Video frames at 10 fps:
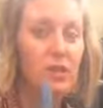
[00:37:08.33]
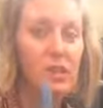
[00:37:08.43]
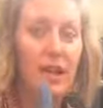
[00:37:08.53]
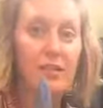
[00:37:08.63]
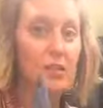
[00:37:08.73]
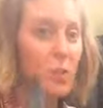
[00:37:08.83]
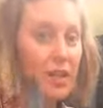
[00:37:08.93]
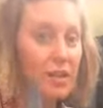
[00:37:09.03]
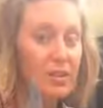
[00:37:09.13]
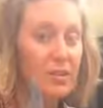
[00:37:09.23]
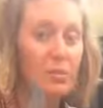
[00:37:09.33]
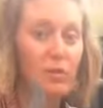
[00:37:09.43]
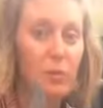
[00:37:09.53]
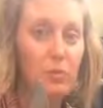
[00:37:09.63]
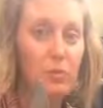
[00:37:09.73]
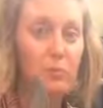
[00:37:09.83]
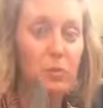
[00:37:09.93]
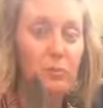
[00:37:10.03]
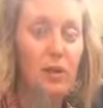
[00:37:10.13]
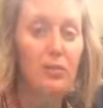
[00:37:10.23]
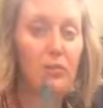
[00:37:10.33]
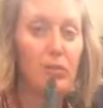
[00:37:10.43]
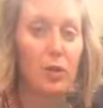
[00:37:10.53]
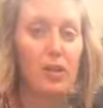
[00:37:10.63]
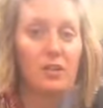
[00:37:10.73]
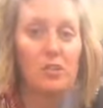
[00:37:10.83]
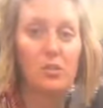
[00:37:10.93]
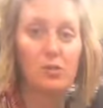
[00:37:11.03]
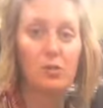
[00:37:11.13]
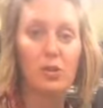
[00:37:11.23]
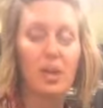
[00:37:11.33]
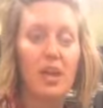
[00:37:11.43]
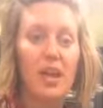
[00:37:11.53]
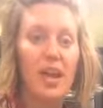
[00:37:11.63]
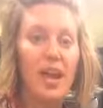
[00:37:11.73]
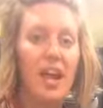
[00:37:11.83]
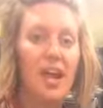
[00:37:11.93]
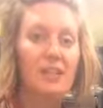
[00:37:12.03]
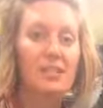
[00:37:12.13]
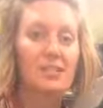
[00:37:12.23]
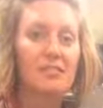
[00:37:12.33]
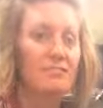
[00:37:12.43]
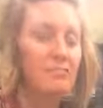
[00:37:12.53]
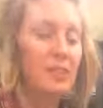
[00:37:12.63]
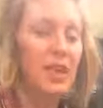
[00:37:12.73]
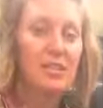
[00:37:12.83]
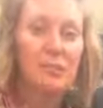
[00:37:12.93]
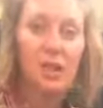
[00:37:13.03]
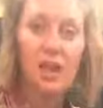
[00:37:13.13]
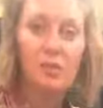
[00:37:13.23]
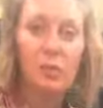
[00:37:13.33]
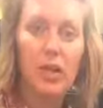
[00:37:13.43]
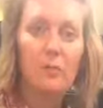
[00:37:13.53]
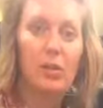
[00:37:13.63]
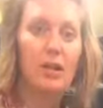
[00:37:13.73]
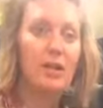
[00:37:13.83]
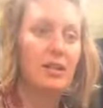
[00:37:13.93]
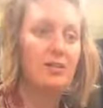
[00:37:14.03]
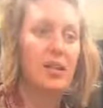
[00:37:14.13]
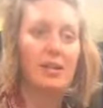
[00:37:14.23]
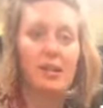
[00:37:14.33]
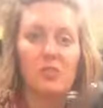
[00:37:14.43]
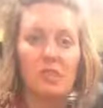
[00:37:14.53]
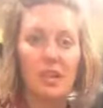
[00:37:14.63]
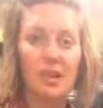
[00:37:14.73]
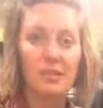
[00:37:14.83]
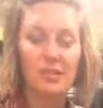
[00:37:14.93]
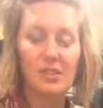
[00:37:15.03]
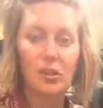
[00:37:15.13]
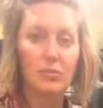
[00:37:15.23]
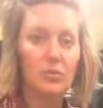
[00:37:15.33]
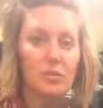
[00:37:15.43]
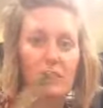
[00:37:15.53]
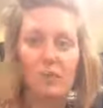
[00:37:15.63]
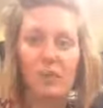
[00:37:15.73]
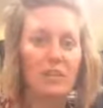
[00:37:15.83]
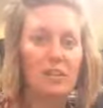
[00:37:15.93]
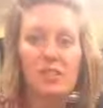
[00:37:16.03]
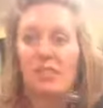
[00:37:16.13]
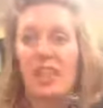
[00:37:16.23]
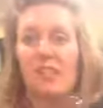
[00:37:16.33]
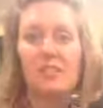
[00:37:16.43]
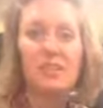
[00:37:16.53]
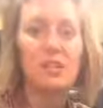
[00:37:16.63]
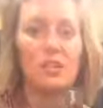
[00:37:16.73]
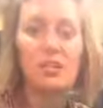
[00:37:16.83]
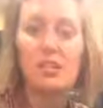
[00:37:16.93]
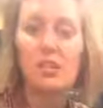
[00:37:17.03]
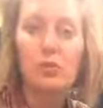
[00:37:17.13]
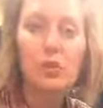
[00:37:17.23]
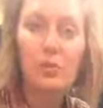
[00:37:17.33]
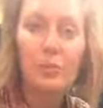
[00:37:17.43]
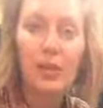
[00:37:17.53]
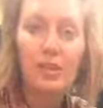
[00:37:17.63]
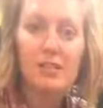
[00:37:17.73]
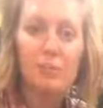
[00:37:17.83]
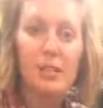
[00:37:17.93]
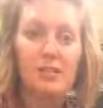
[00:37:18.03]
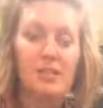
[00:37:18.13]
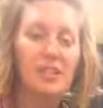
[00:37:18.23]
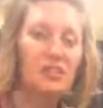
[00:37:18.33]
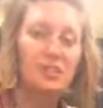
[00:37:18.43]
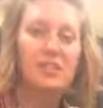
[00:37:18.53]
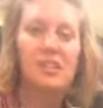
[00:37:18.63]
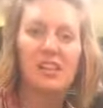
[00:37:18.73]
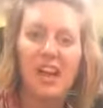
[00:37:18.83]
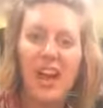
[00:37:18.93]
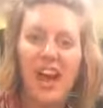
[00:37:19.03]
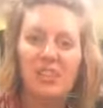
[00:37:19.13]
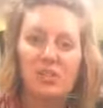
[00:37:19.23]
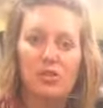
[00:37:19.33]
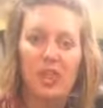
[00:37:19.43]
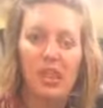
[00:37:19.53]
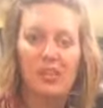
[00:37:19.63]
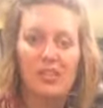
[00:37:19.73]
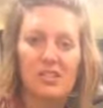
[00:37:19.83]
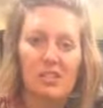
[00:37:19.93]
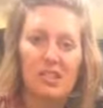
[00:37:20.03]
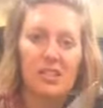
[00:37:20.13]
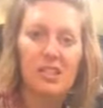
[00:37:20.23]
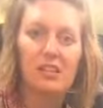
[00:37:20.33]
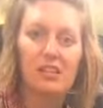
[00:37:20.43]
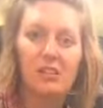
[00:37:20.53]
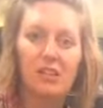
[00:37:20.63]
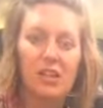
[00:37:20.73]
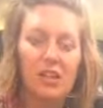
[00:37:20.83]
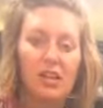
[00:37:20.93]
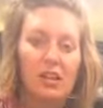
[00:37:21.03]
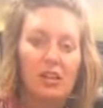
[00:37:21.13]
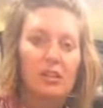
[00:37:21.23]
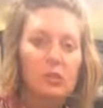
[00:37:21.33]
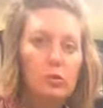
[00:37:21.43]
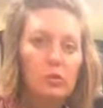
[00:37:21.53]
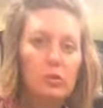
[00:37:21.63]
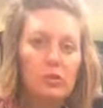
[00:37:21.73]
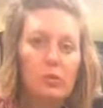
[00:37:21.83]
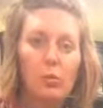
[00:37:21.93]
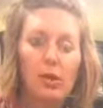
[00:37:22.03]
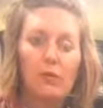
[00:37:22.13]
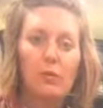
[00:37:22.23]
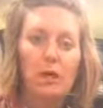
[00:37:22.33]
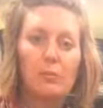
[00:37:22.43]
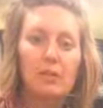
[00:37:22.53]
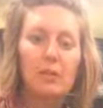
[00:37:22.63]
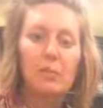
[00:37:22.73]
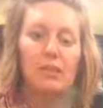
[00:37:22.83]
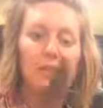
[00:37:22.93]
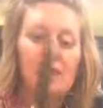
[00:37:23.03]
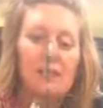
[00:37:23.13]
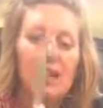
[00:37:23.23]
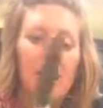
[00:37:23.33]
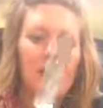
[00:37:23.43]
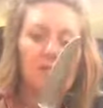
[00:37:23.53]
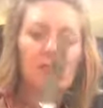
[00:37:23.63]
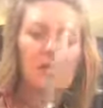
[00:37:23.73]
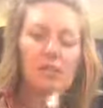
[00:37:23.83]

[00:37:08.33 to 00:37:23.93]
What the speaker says: the last 20 years. We've almost been married for 20 years in June. And got some knives when we got married, got another set, you know, different these sets that you continually replace because they just didn't last or the handles start to get a little loose or whatever it might be. But these knives,